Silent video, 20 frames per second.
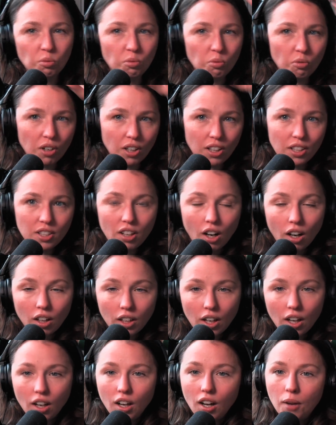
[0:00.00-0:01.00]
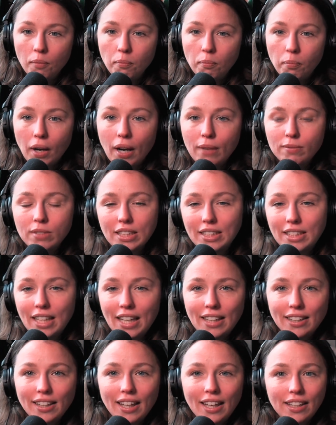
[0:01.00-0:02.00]
really dark. Um, but I'm just
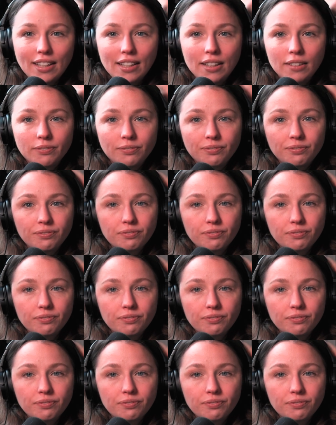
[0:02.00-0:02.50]
saying, like,